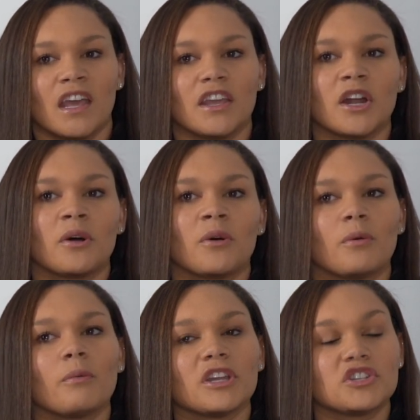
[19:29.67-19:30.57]
You
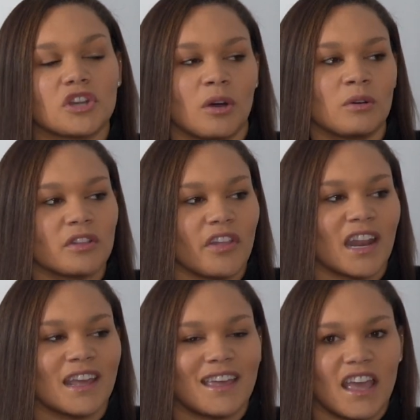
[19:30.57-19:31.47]
know, we joke that
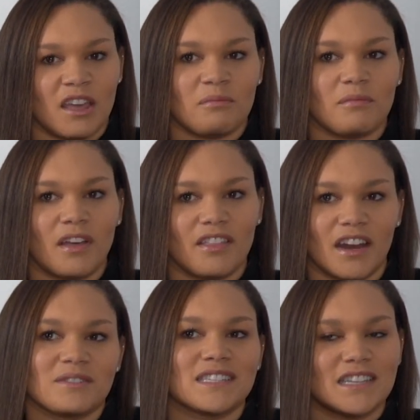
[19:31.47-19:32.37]

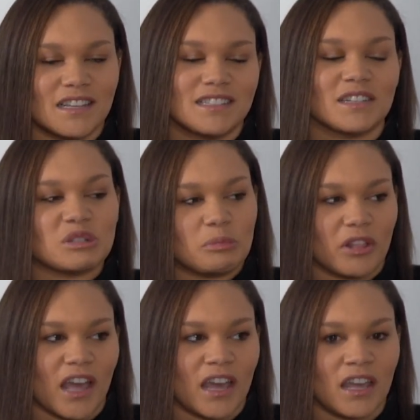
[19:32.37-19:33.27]
that I was destined to
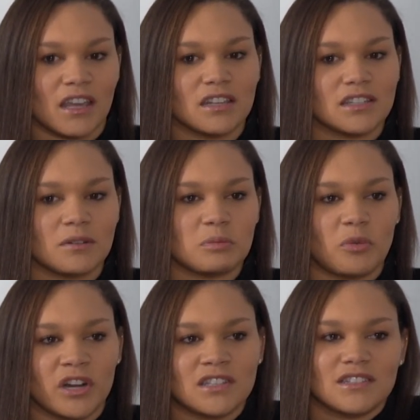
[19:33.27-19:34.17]
play because I was
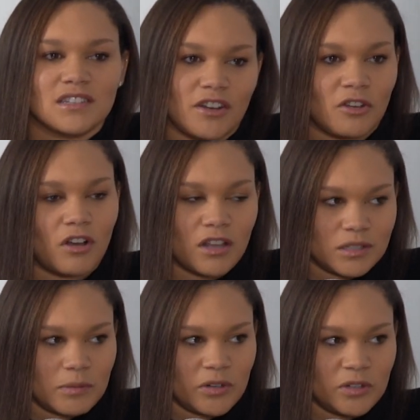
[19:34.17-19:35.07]
born at Centennial
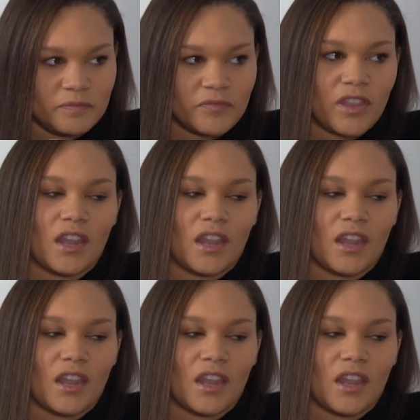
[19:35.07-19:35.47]
Hospital